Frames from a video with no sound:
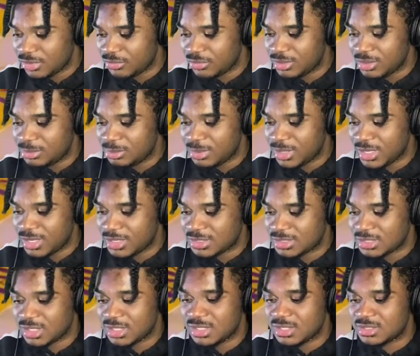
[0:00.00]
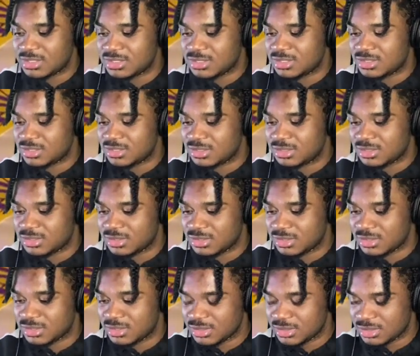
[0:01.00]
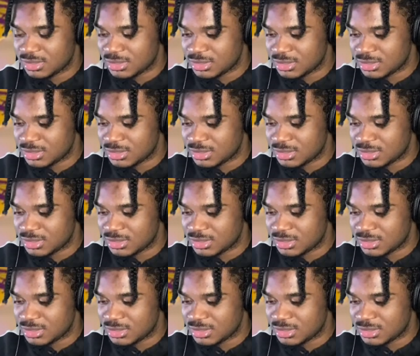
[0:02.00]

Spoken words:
got Murray, and he just steps to the left